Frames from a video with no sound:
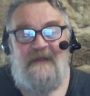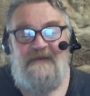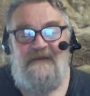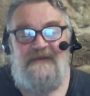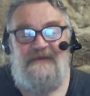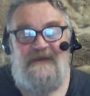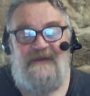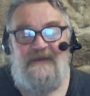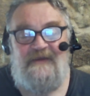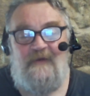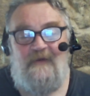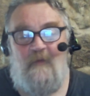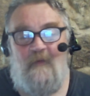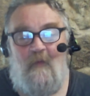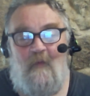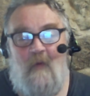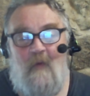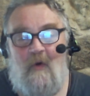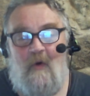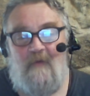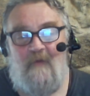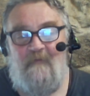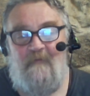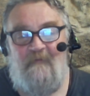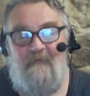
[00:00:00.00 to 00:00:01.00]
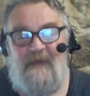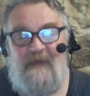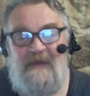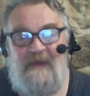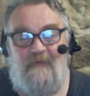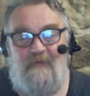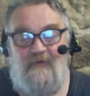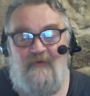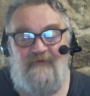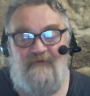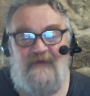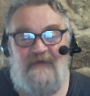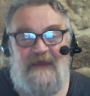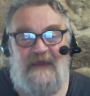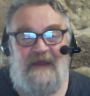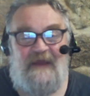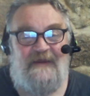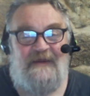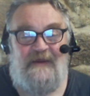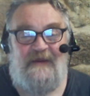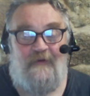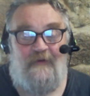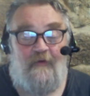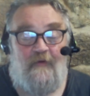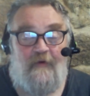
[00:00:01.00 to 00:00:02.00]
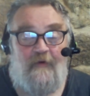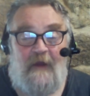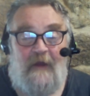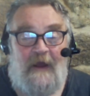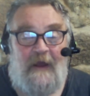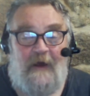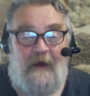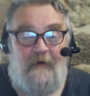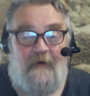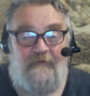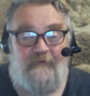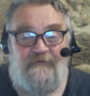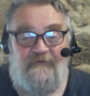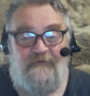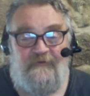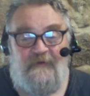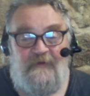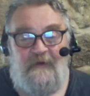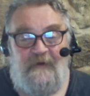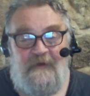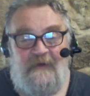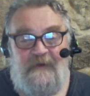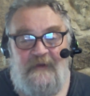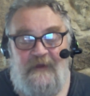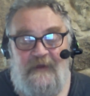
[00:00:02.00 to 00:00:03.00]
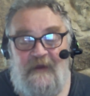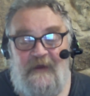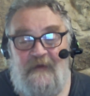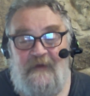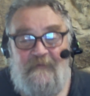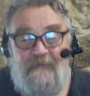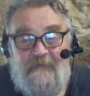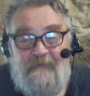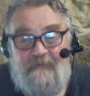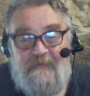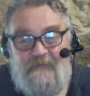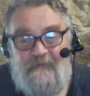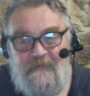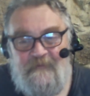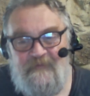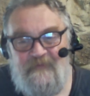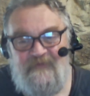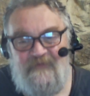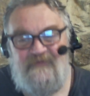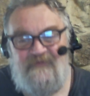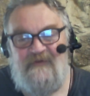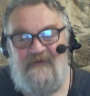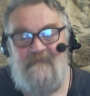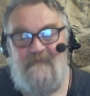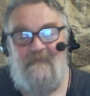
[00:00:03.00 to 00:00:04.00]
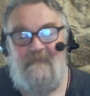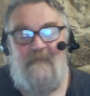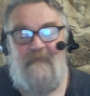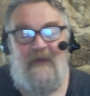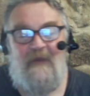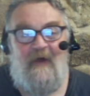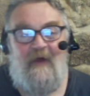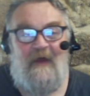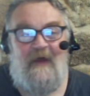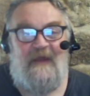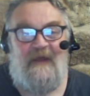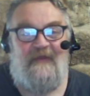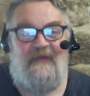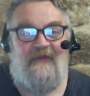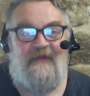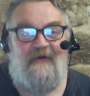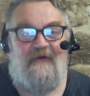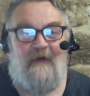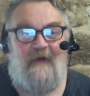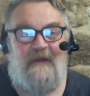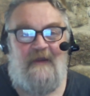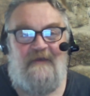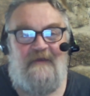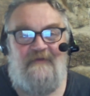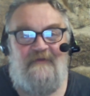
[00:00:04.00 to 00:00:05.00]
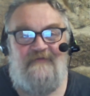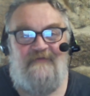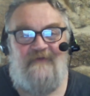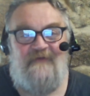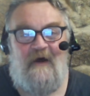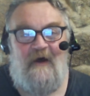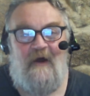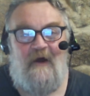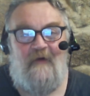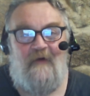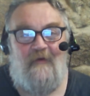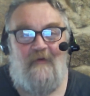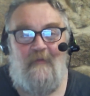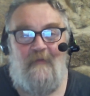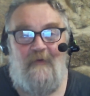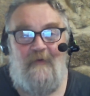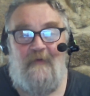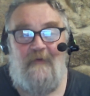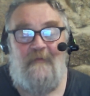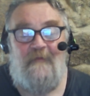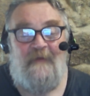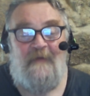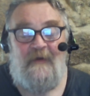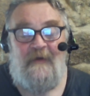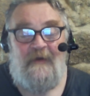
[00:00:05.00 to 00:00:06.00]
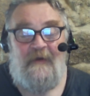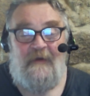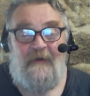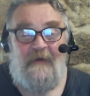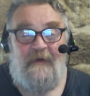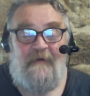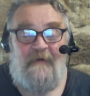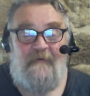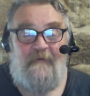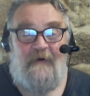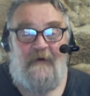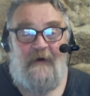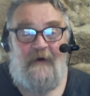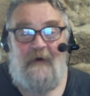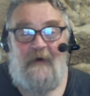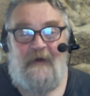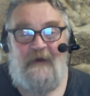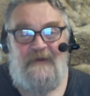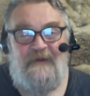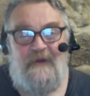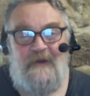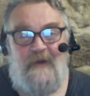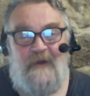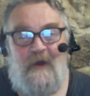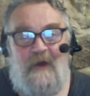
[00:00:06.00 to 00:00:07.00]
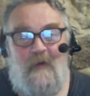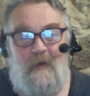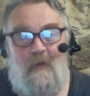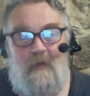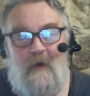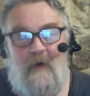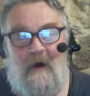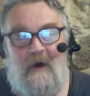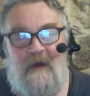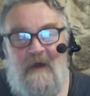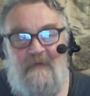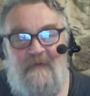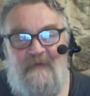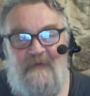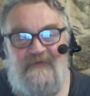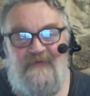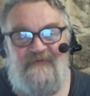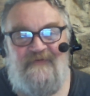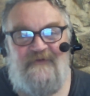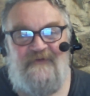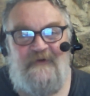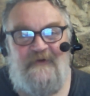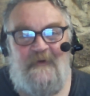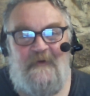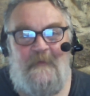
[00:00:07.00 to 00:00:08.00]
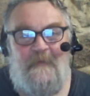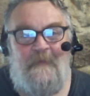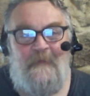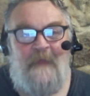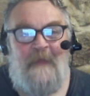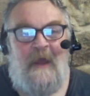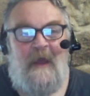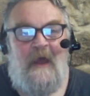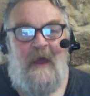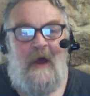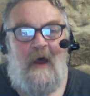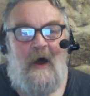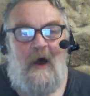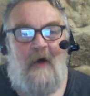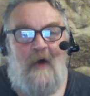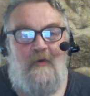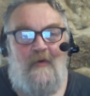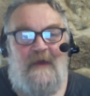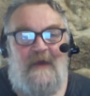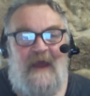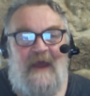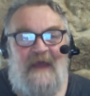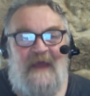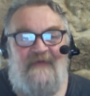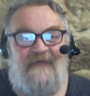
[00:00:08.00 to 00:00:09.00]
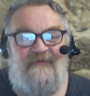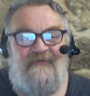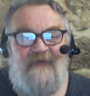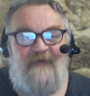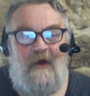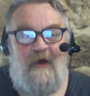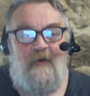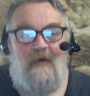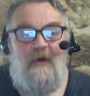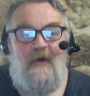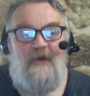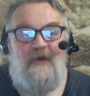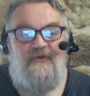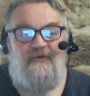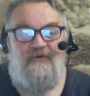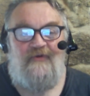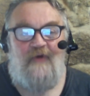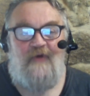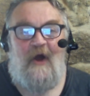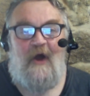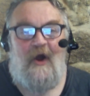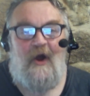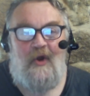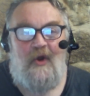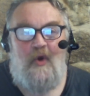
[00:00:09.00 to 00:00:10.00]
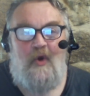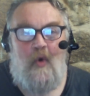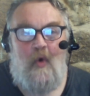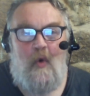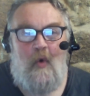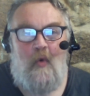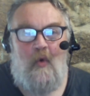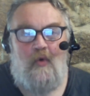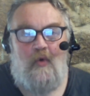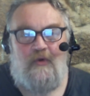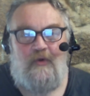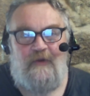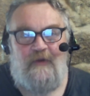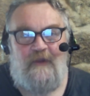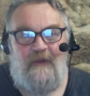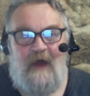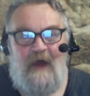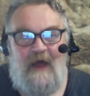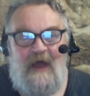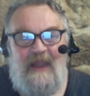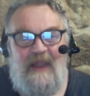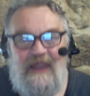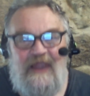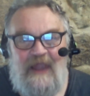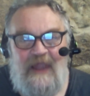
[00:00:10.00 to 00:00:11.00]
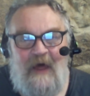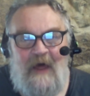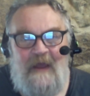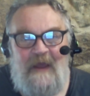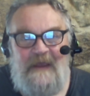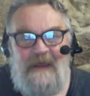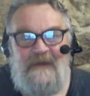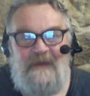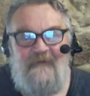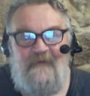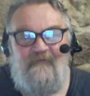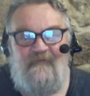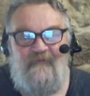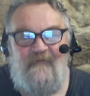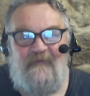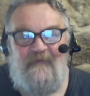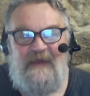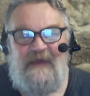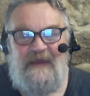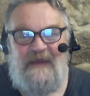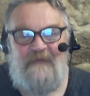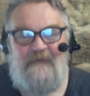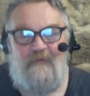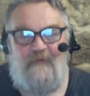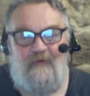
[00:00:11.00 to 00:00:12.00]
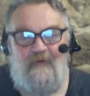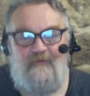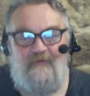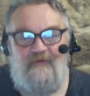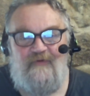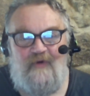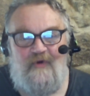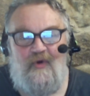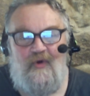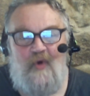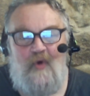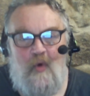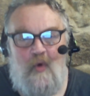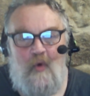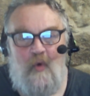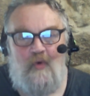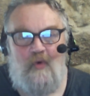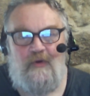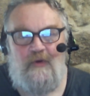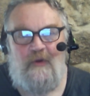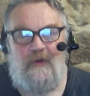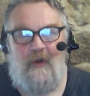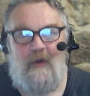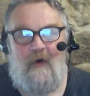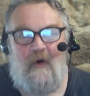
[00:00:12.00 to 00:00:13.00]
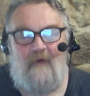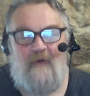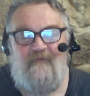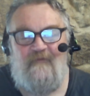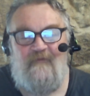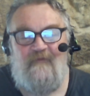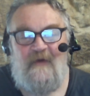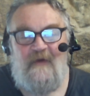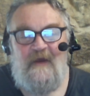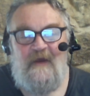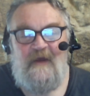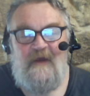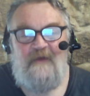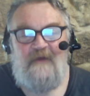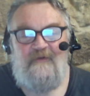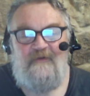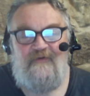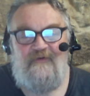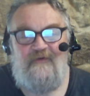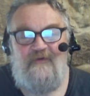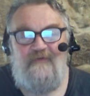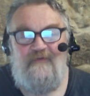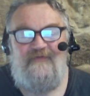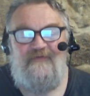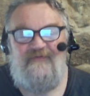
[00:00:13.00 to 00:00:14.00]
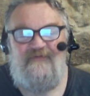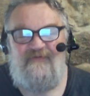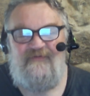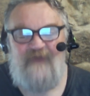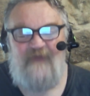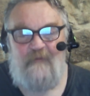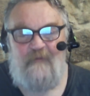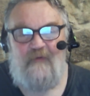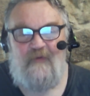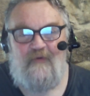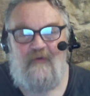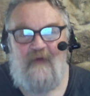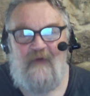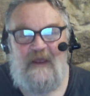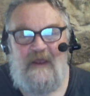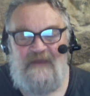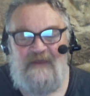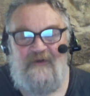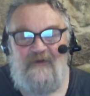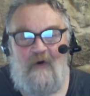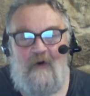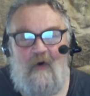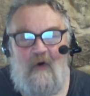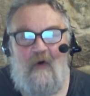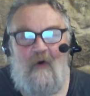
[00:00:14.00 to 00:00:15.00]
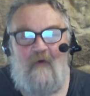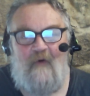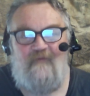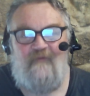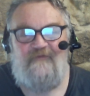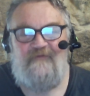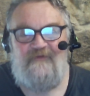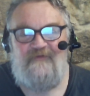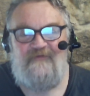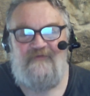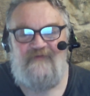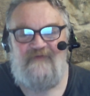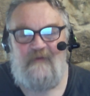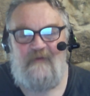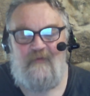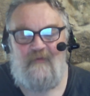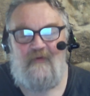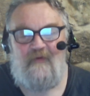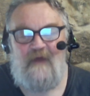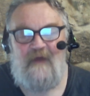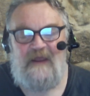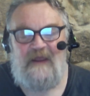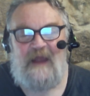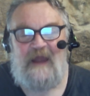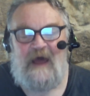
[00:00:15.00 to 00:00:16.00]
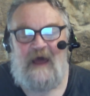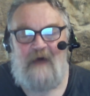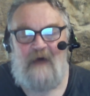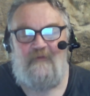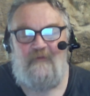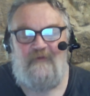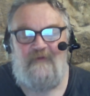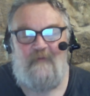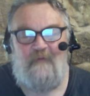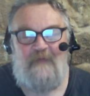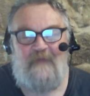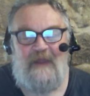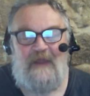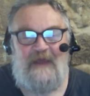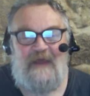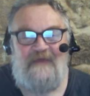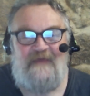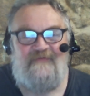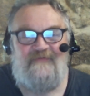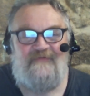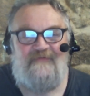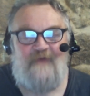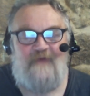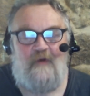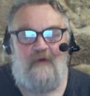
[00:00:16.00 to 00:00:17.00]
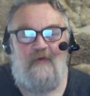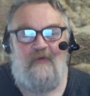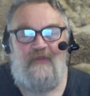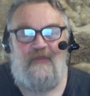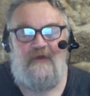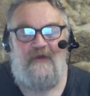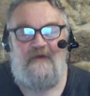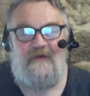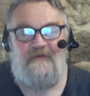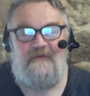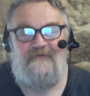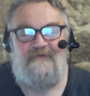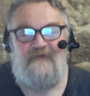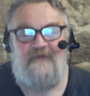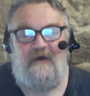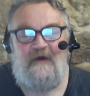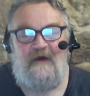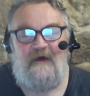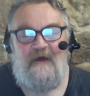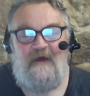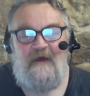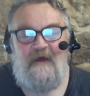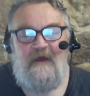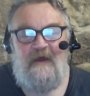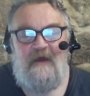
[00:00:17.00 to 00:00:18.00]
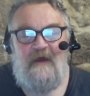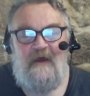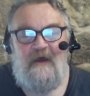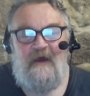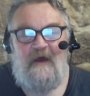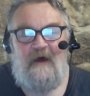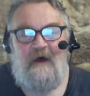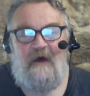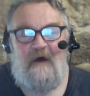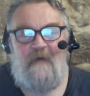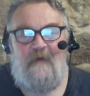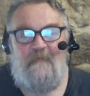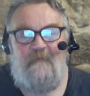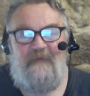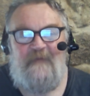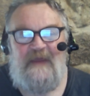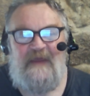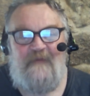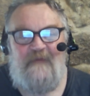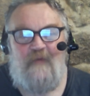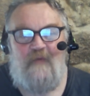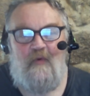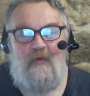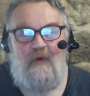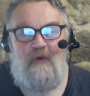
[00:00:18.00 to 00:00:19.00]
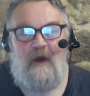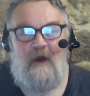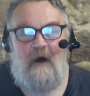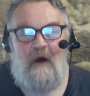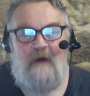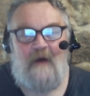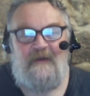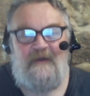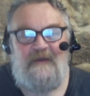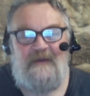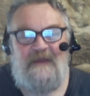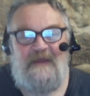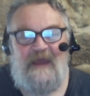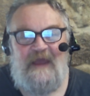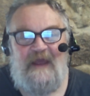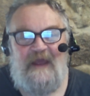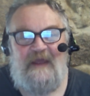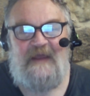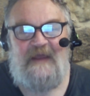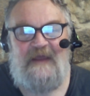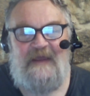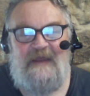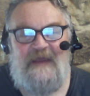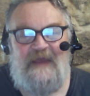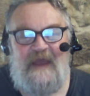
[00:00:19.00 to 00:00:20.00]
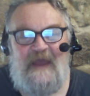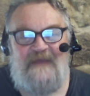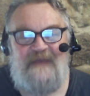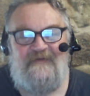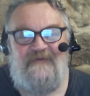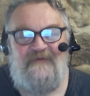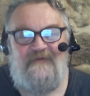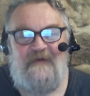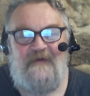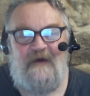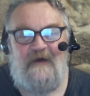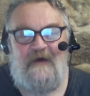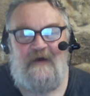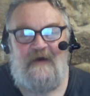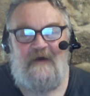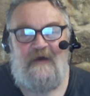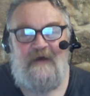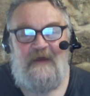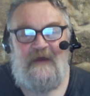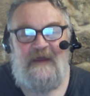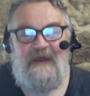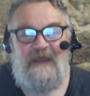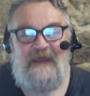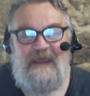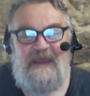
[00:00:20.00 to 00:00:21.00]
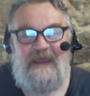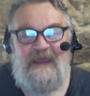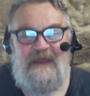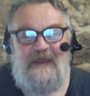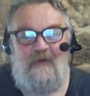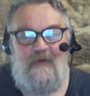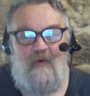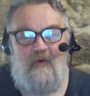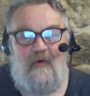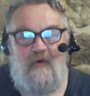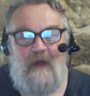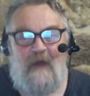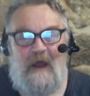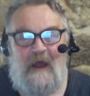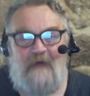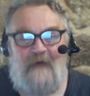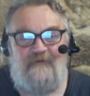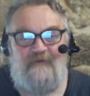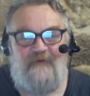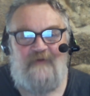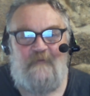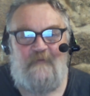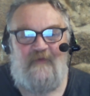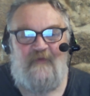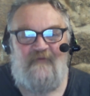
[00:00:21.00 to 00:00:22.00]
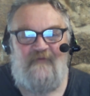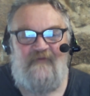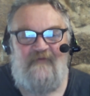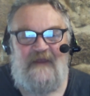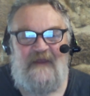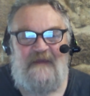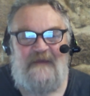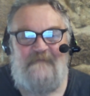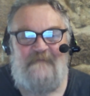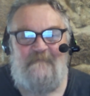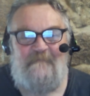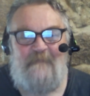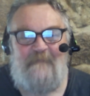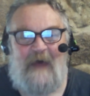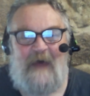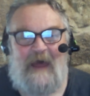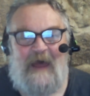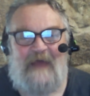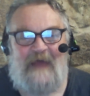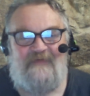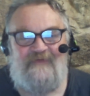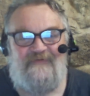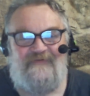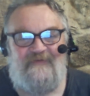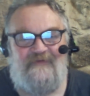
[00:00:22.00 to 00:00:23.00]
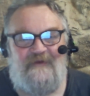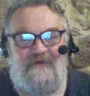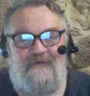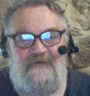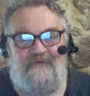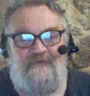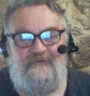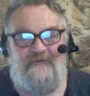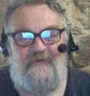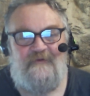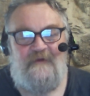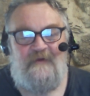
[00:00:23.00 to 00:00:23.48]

didn't want people to get in or out. Yeah, it's implying they're undesirable. Well, I don't know why, but still. Okay, so to a cordon, a line of people, to cordon off, to separate off, to separate out a place so that uh, um, people can't get get uh, in or out, to prevent passage.